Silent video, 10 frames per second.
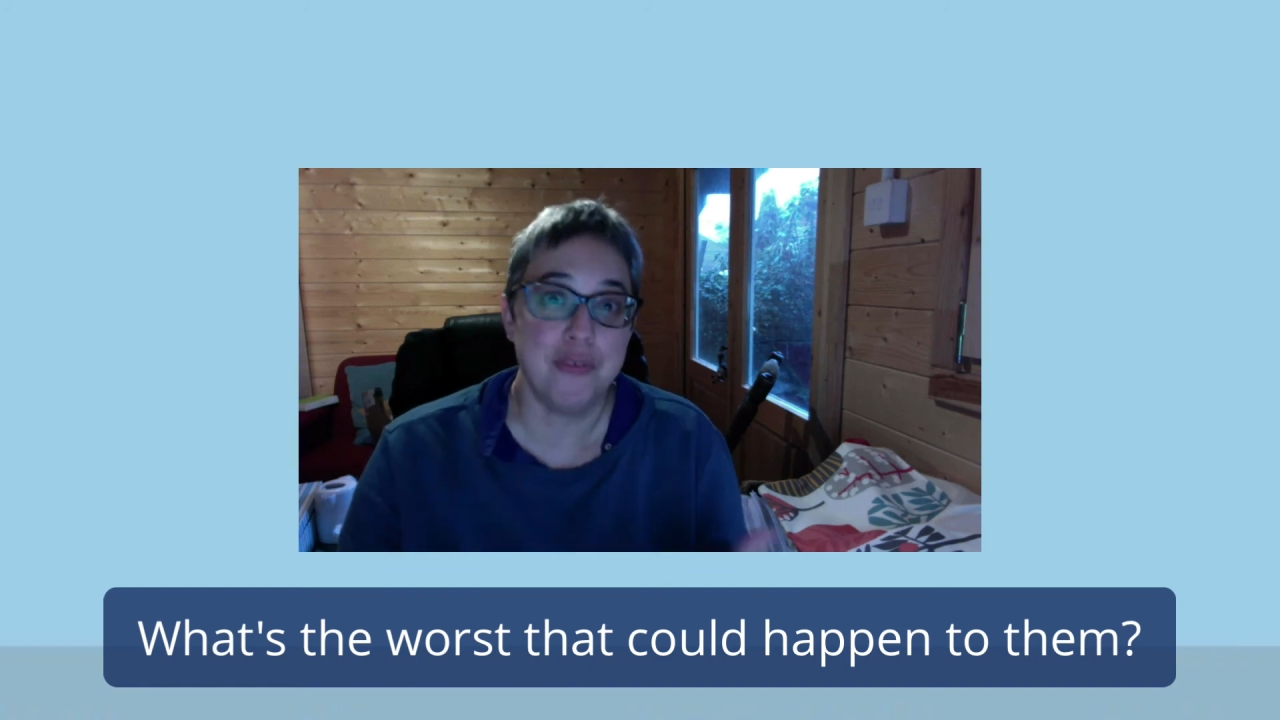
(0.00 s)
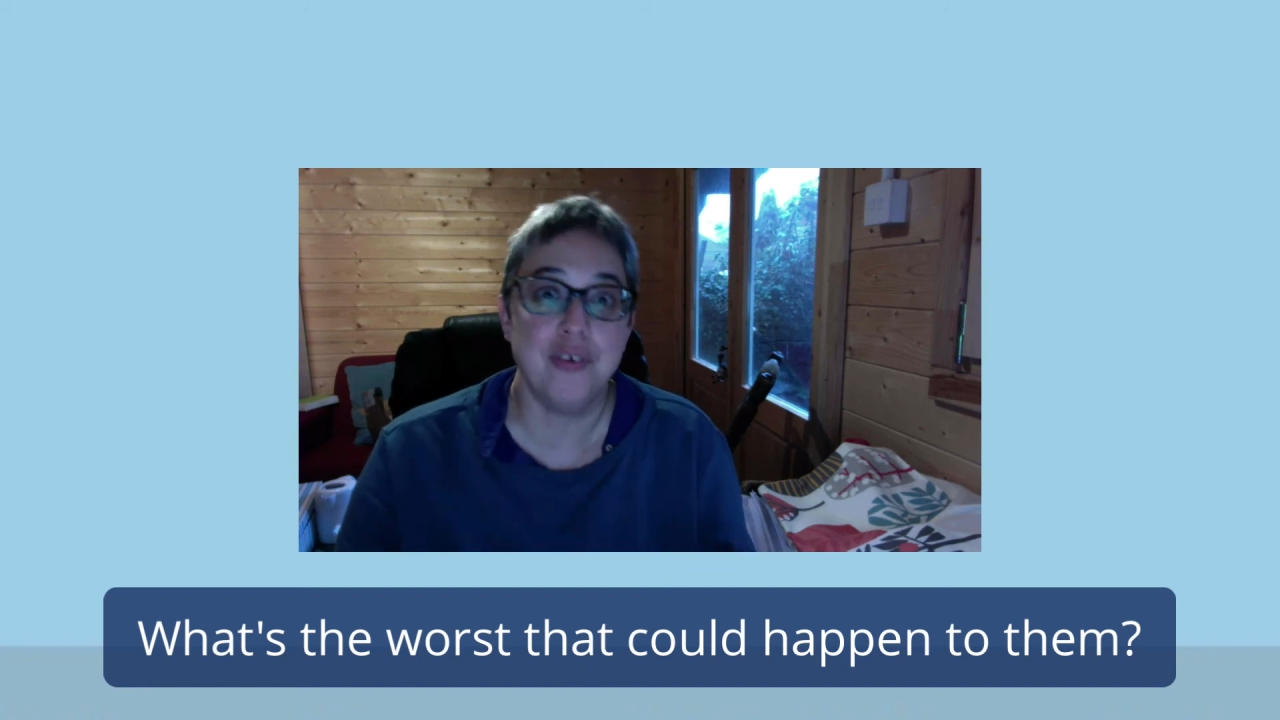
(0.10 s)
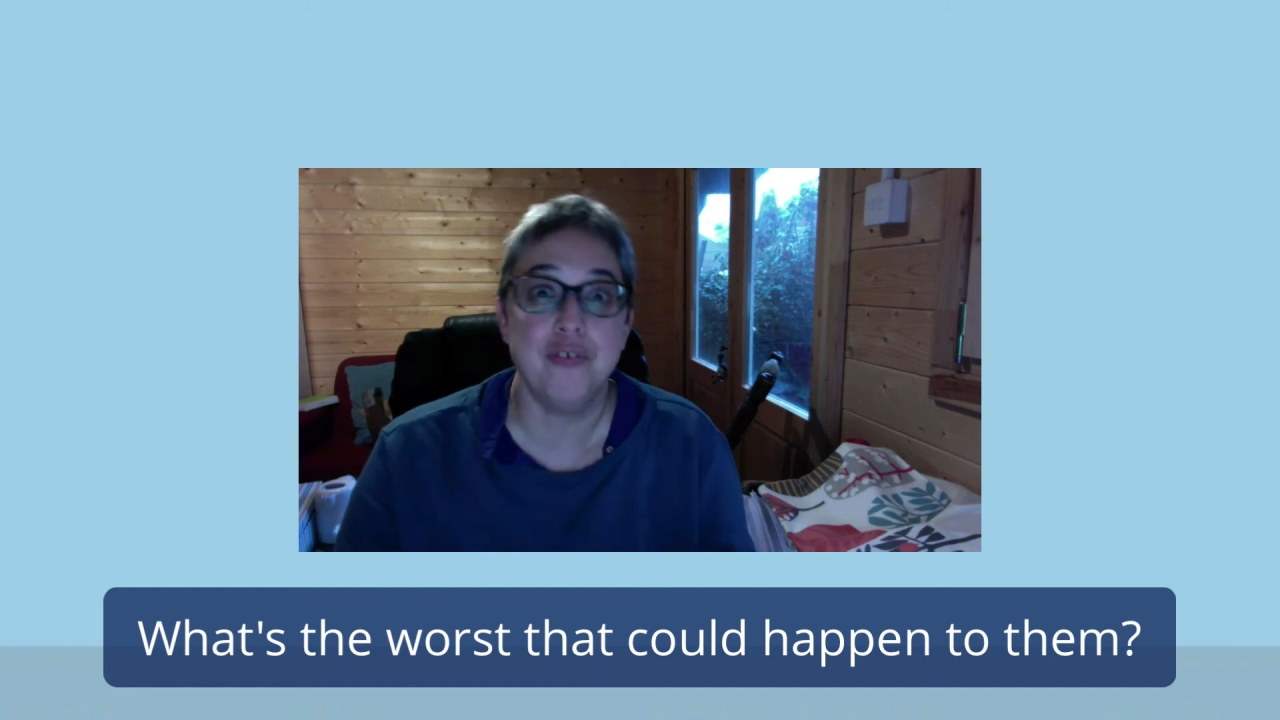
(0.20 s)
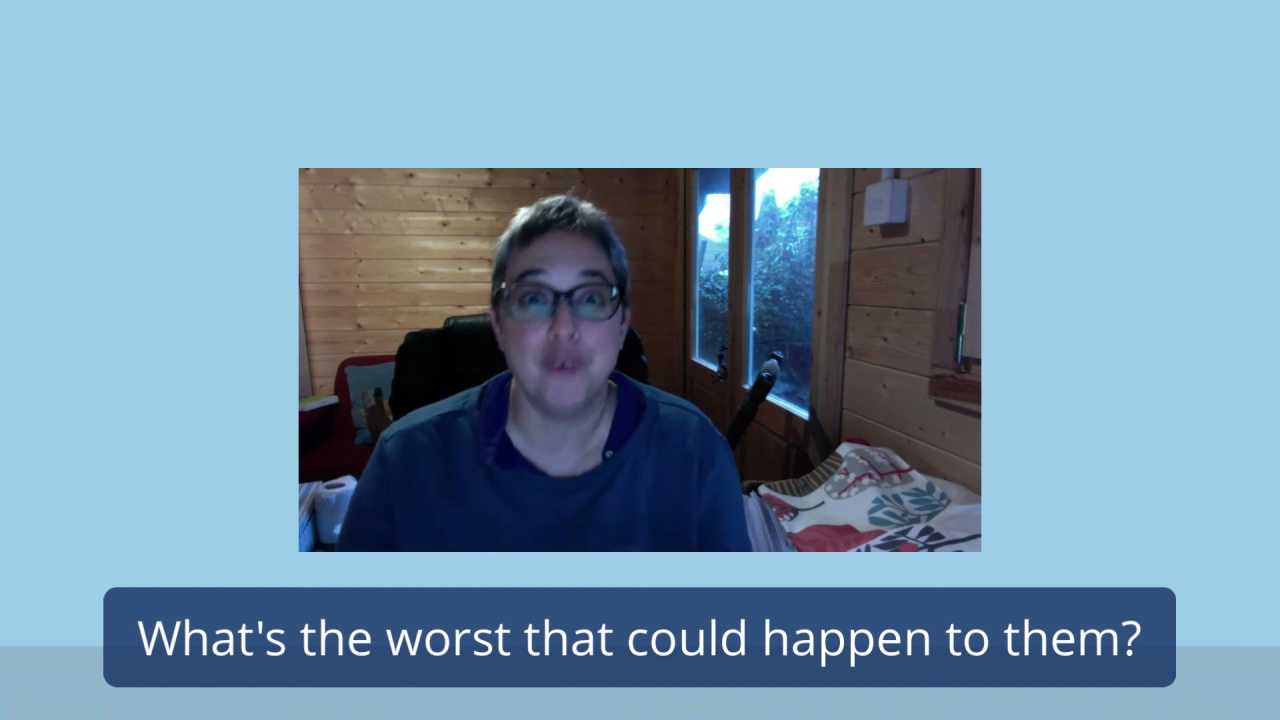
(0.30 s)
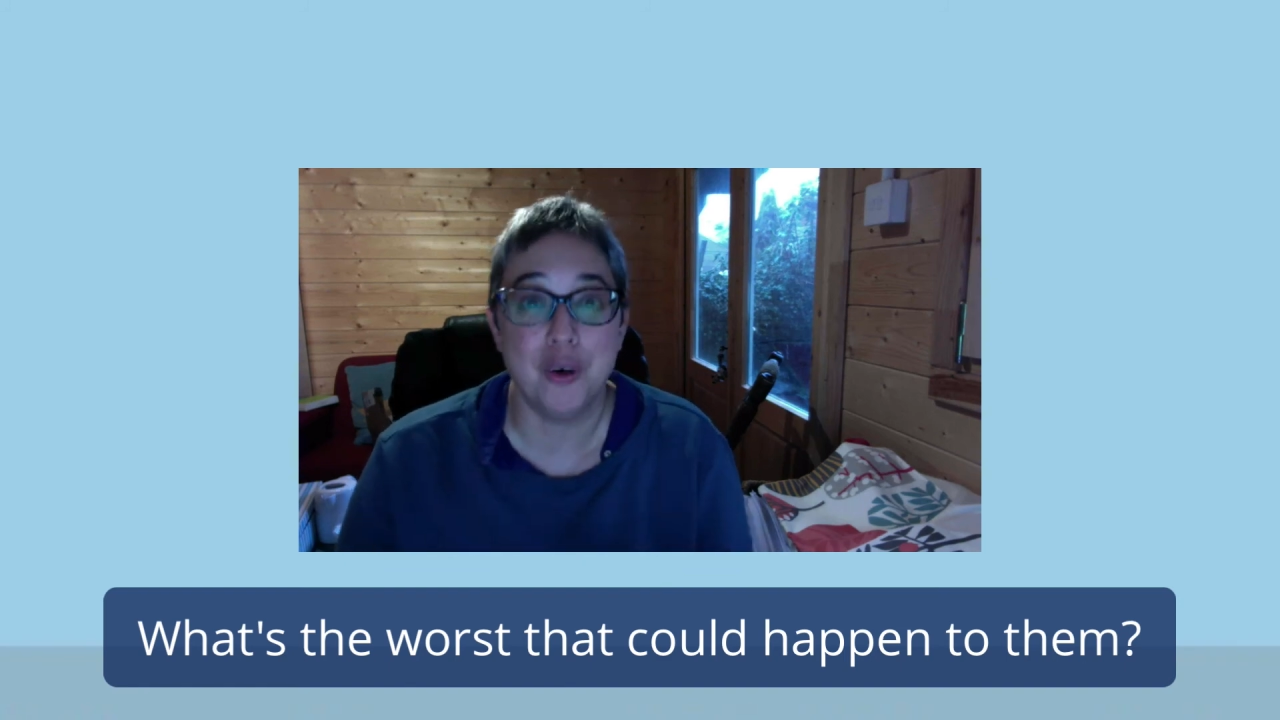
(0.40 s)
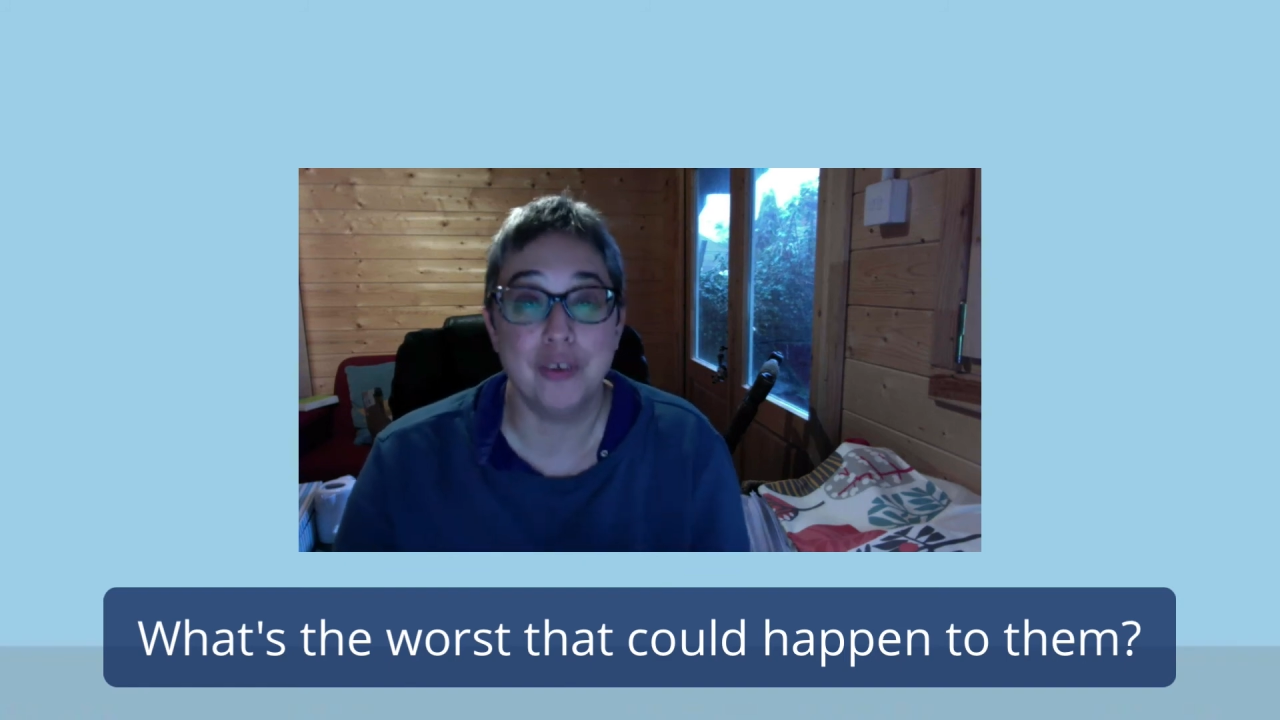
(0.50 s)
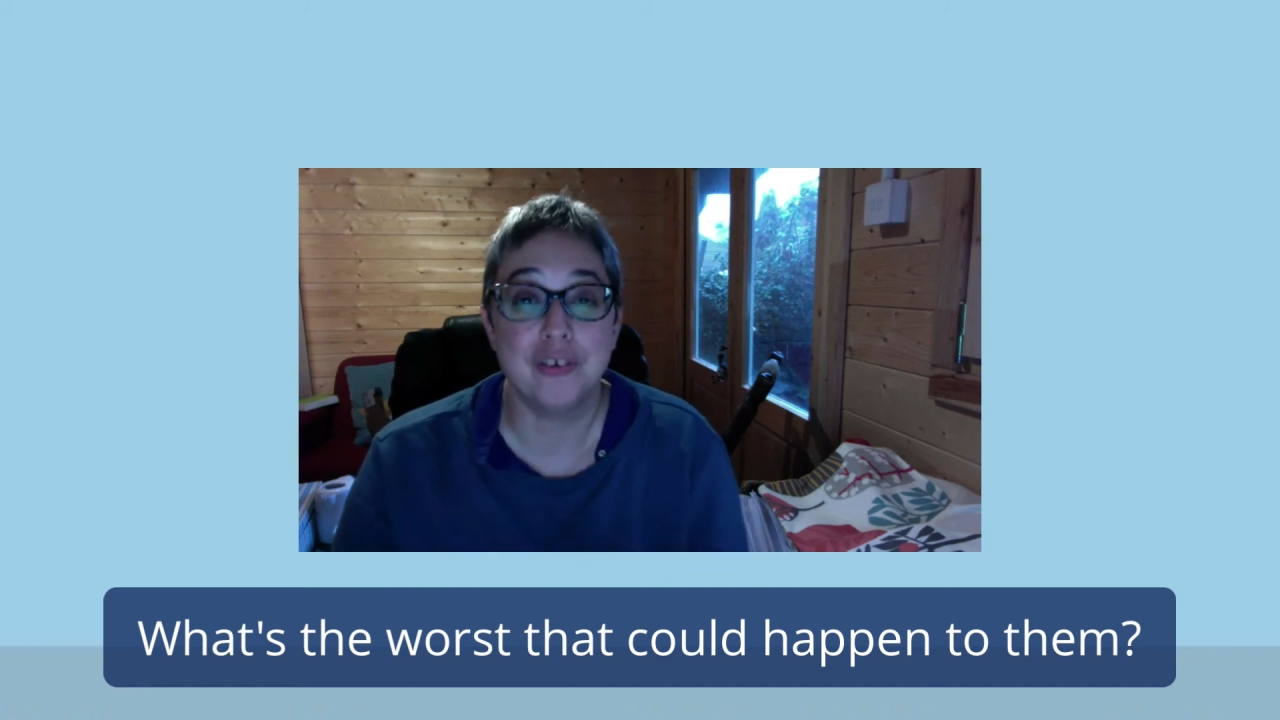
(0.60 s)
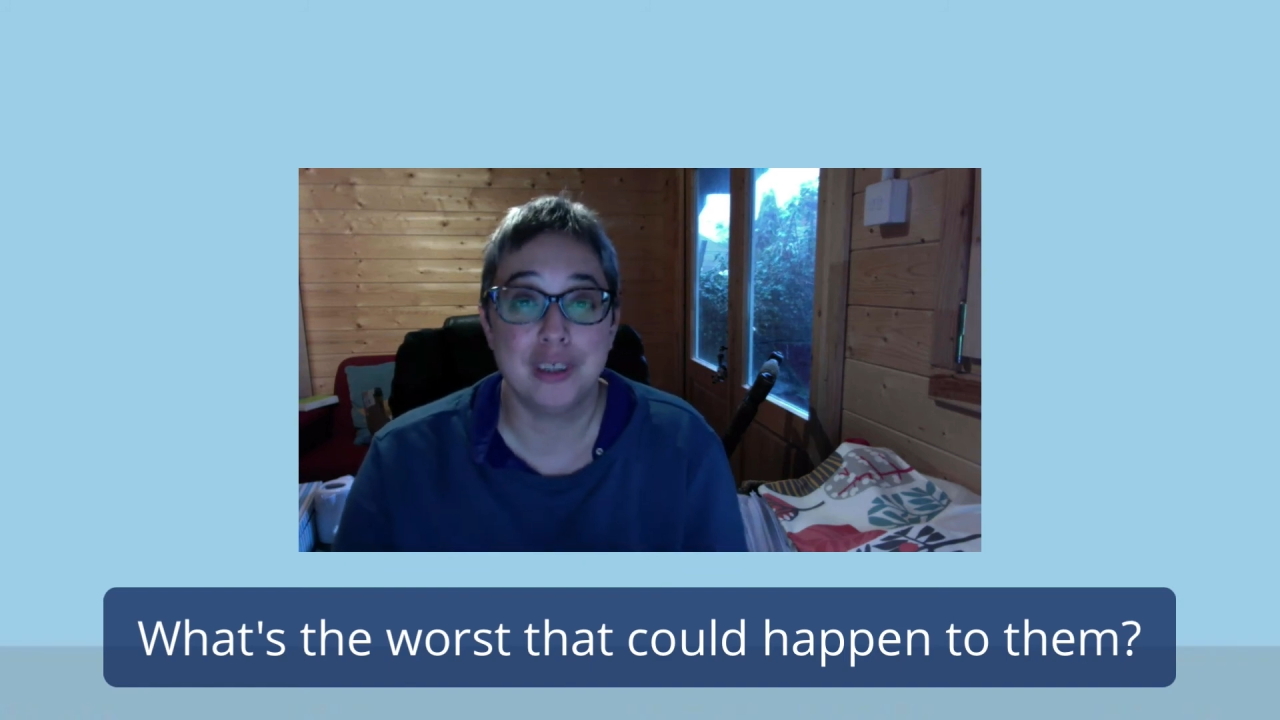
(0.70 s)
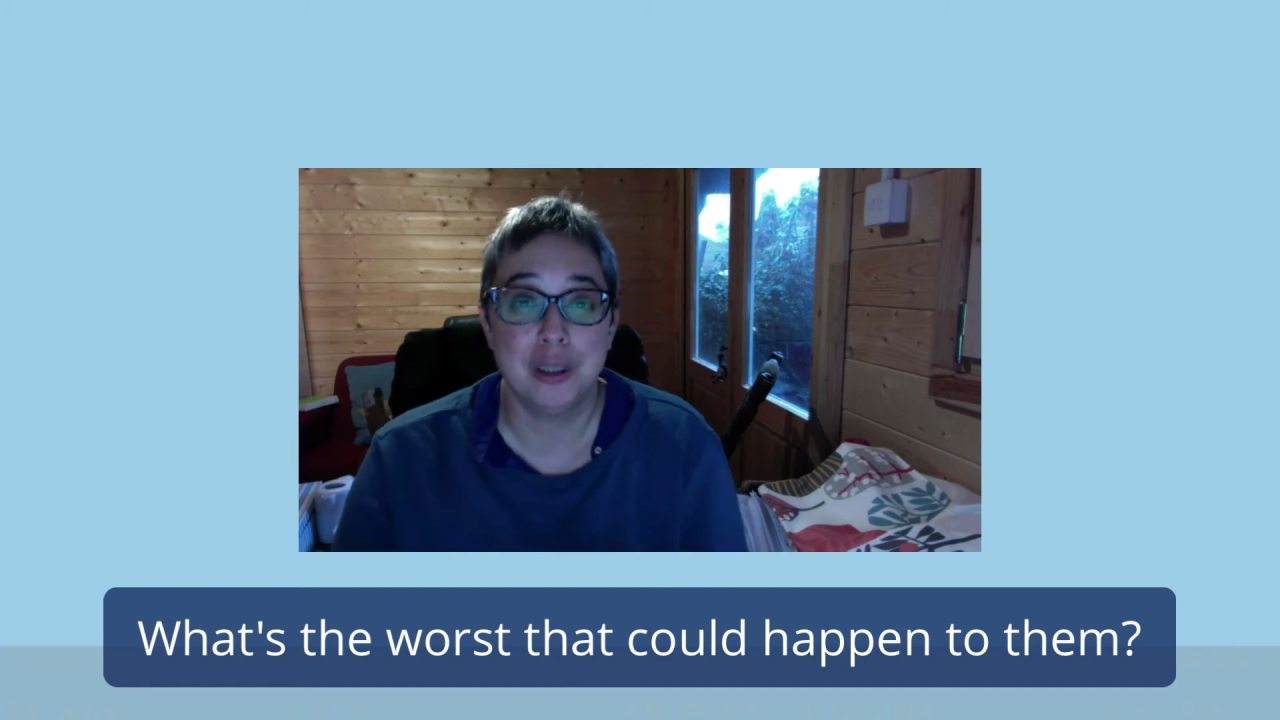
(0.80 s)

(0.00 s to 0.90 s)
you've watched,